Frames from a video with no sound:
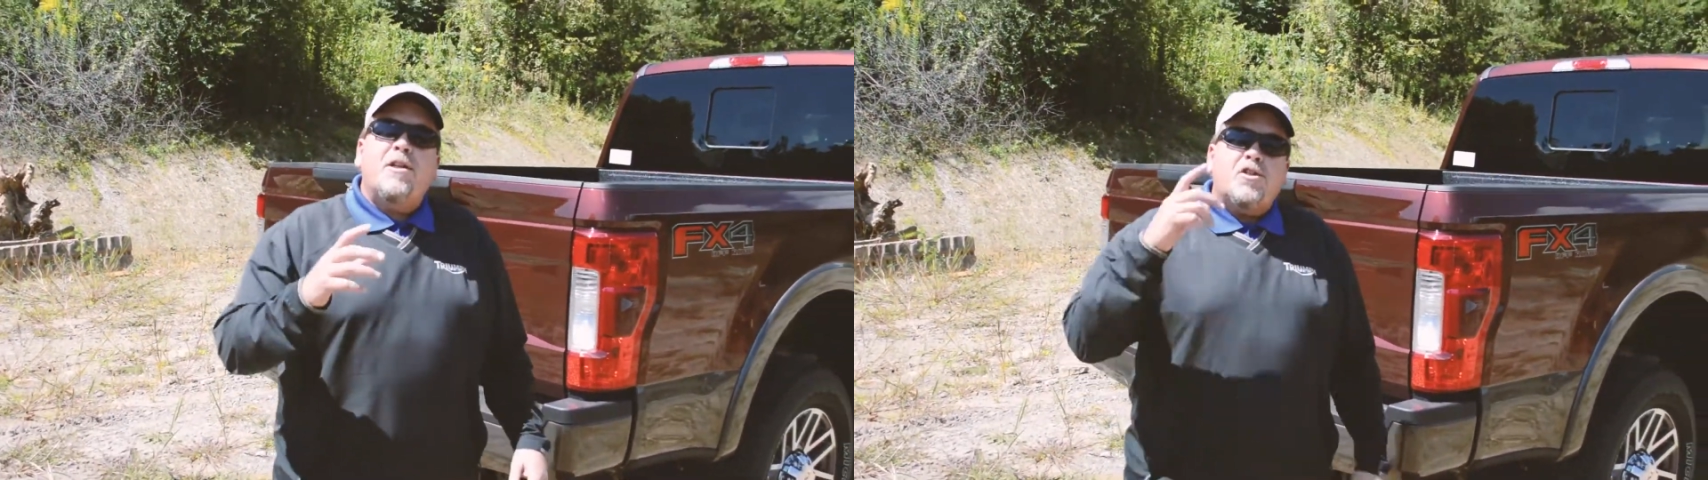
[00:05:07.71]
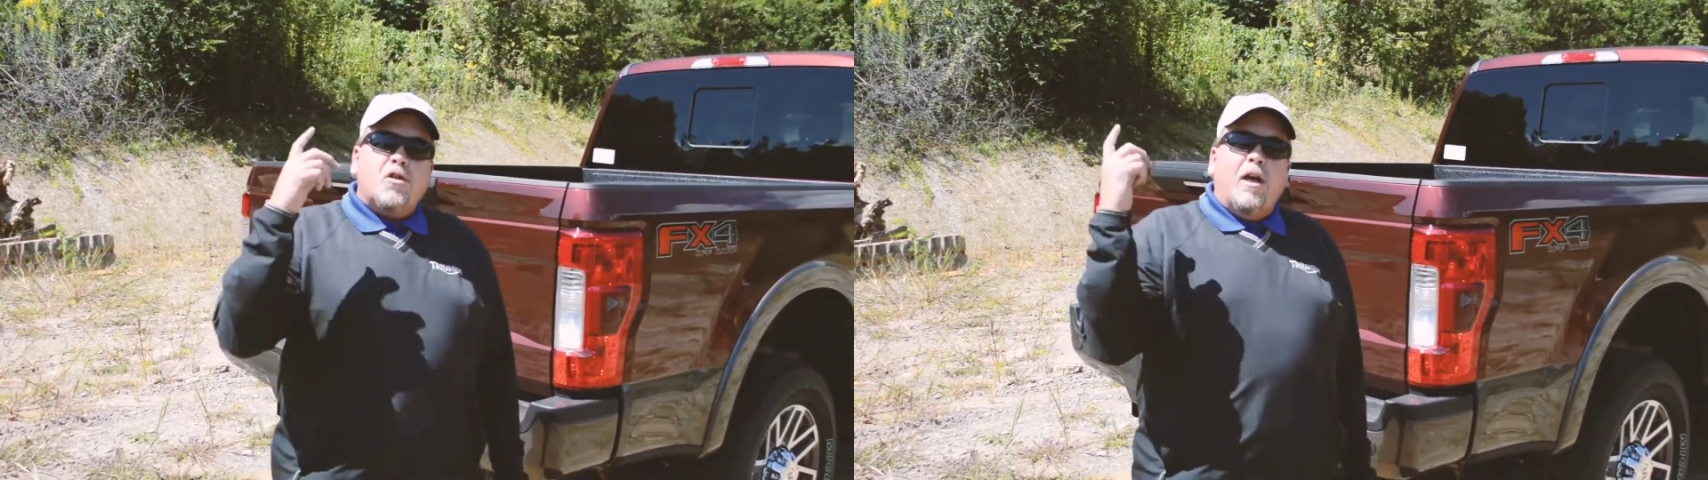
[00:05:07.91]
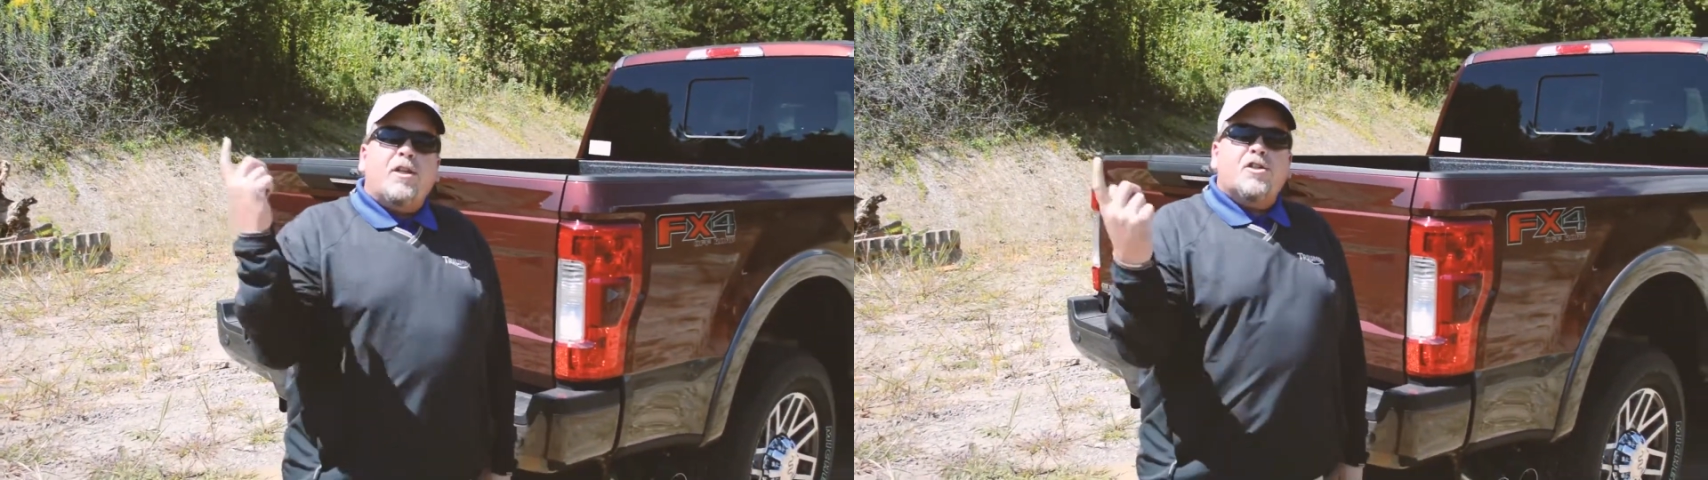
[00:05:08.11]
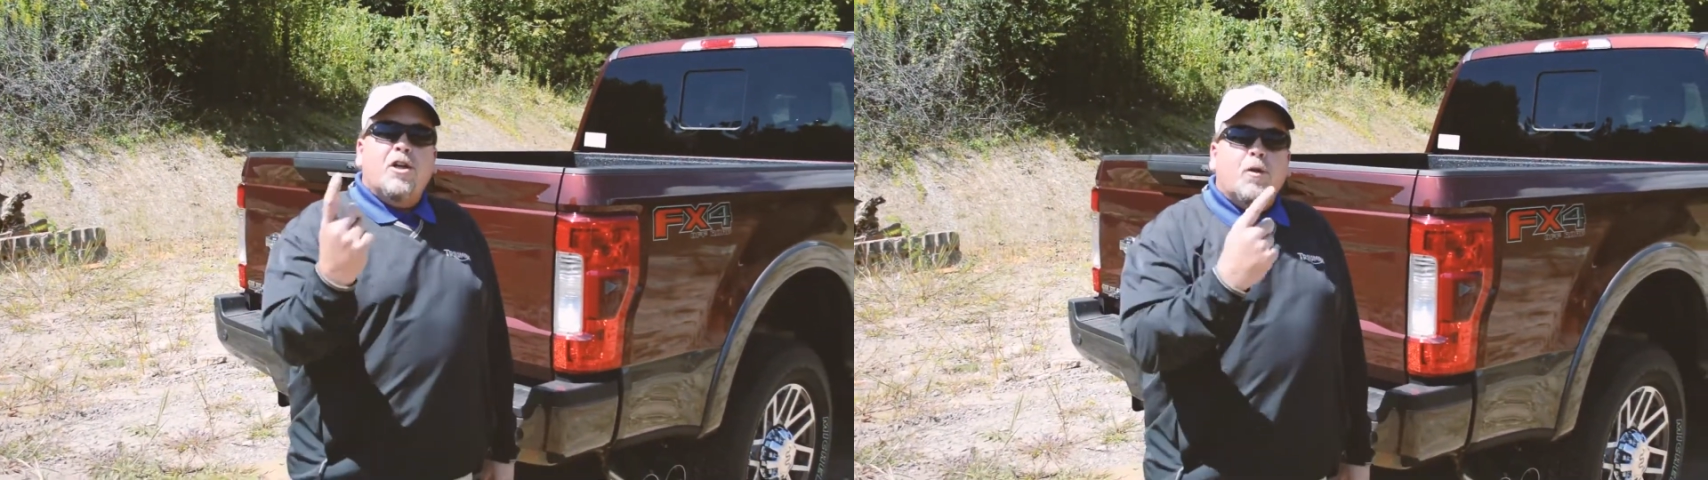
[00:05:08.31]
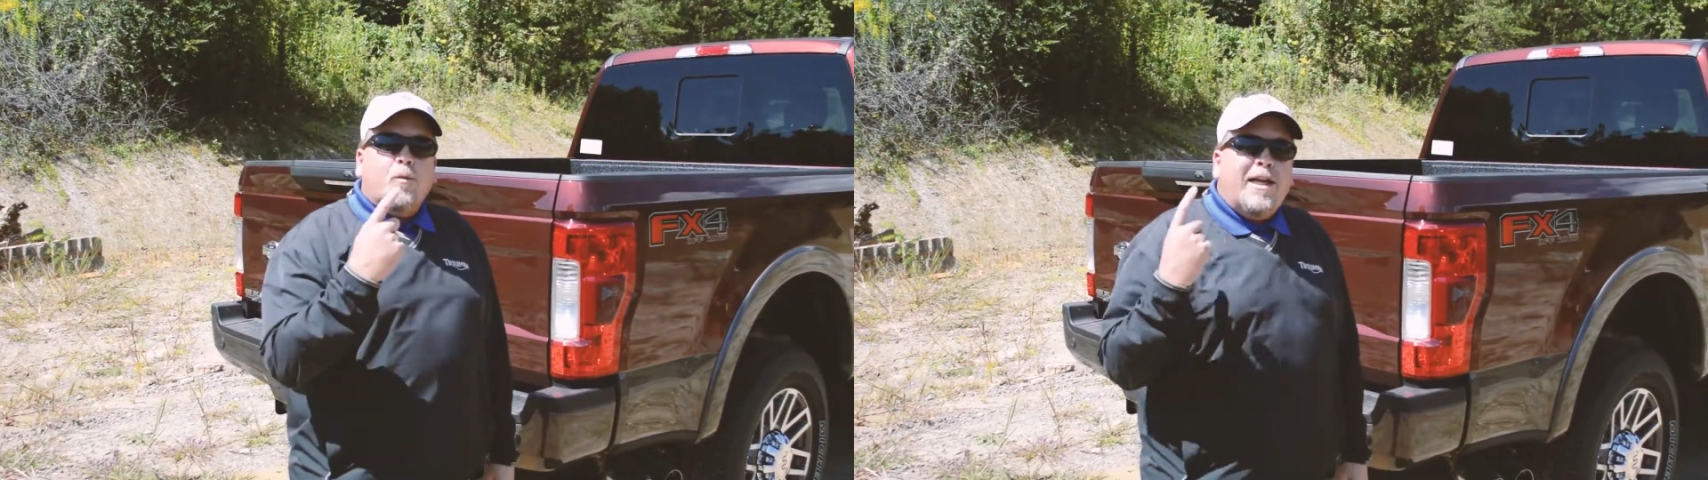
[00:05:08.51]
in this truck is
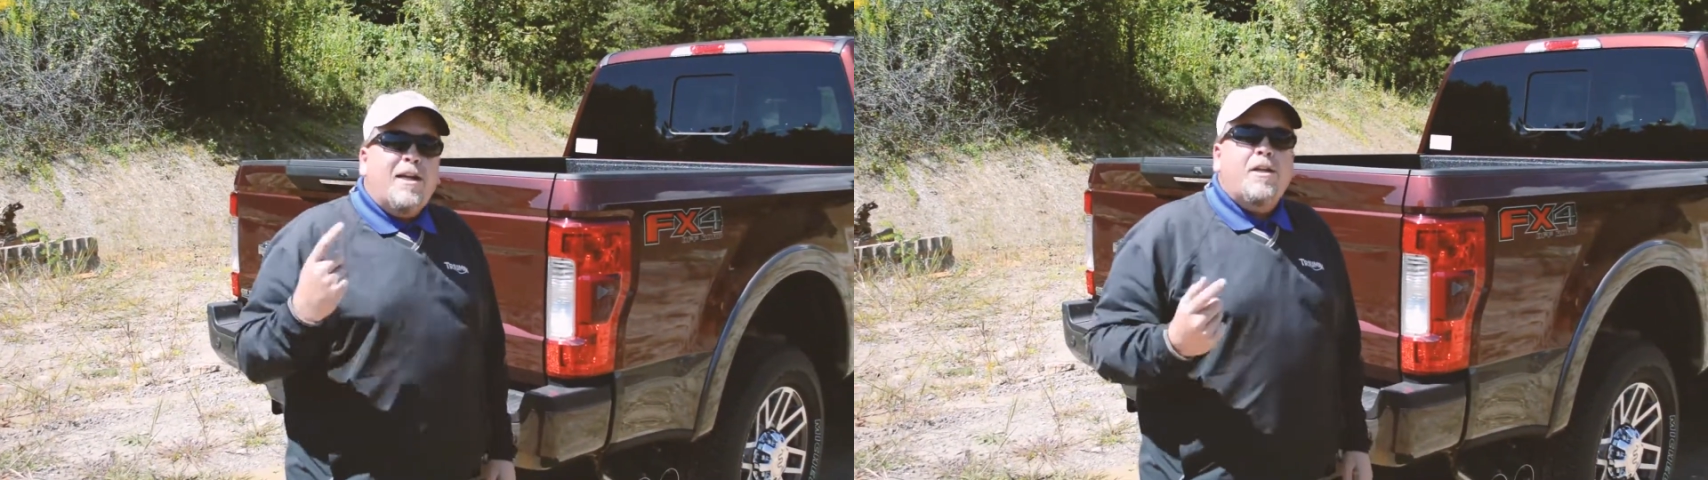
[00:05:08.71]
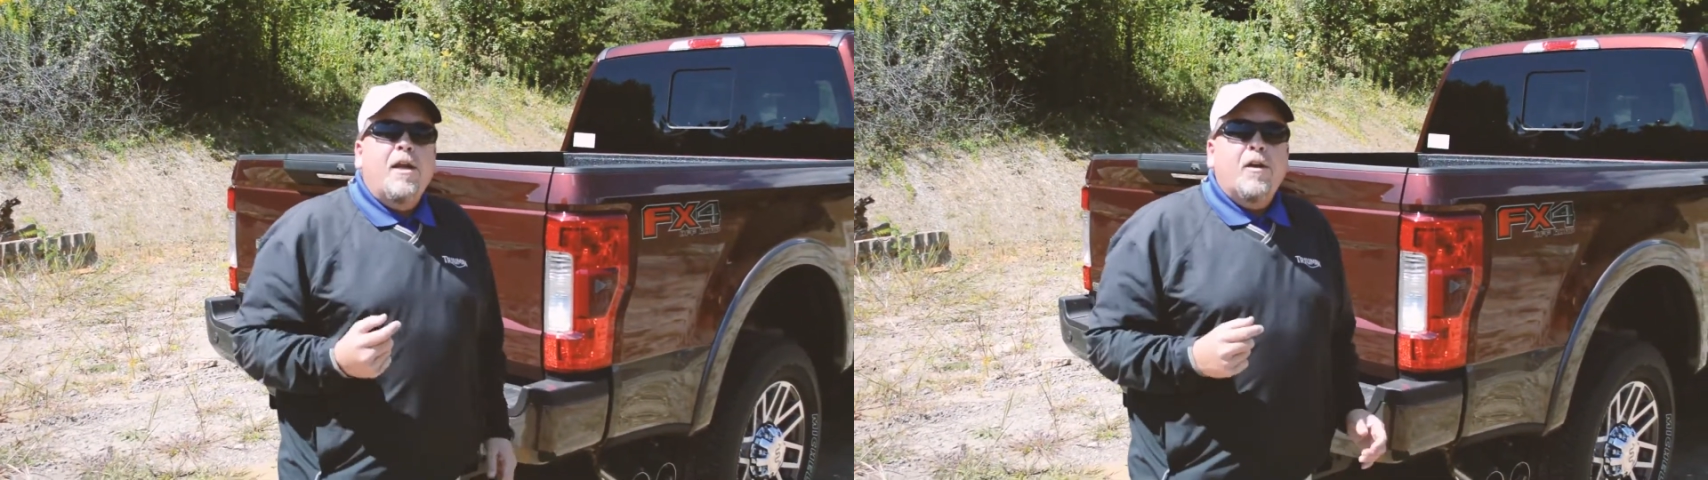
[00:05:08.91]
going to read